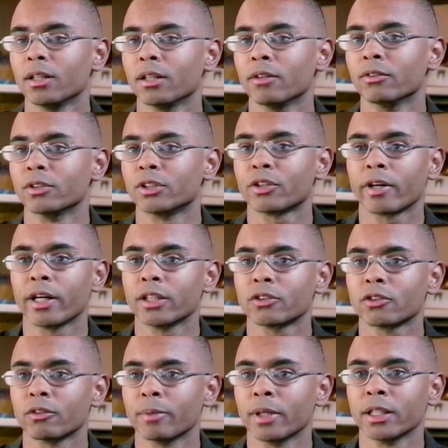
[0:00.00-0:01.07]
a
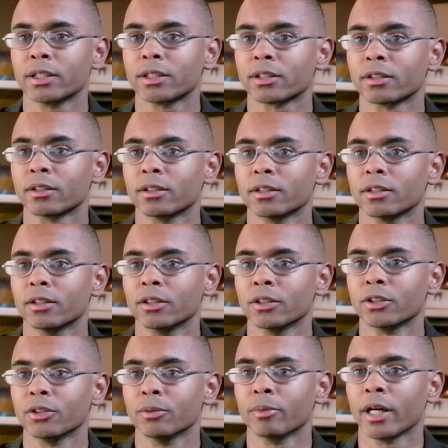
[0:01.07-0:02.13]
transformation, a
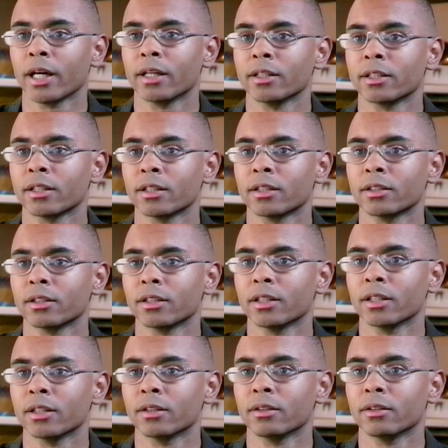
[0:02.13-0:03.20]
humanity
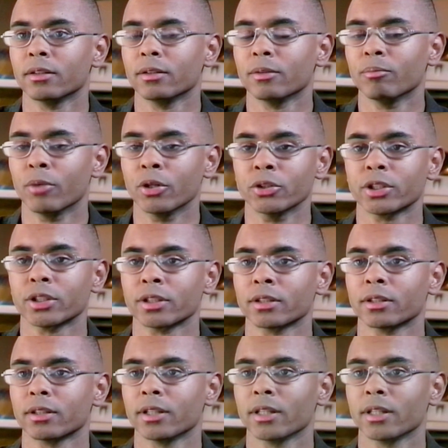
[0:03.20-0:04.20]
in motion.